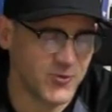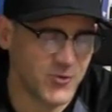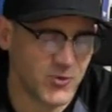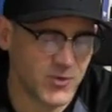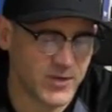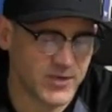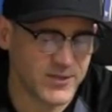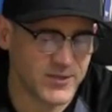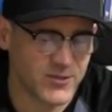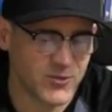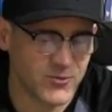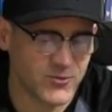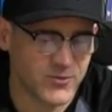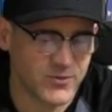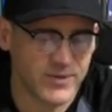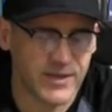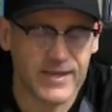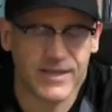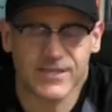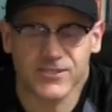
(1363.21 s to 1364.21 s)
doing a
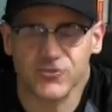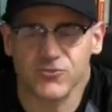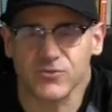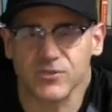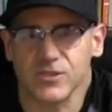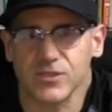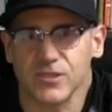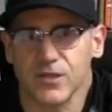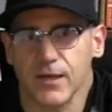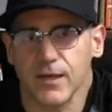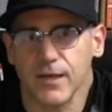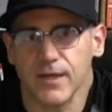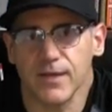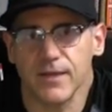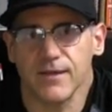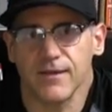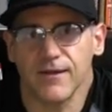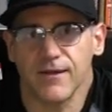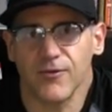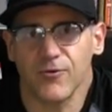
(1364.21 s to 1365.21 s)
little extra
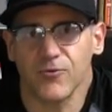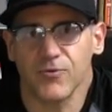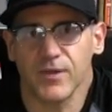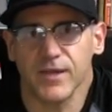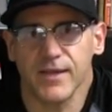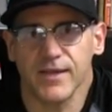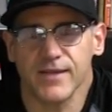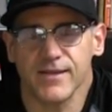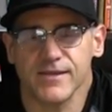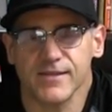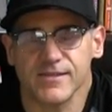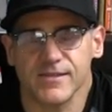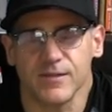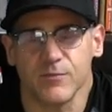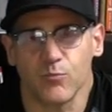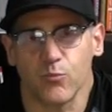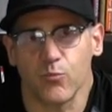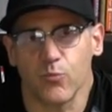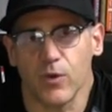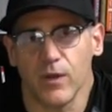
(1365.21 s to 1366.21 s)
study on this
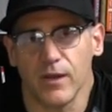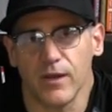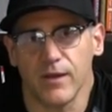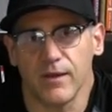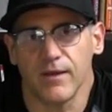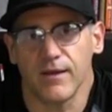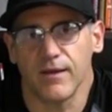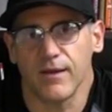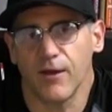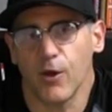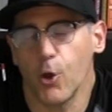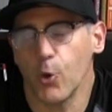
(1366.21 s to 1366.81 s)
and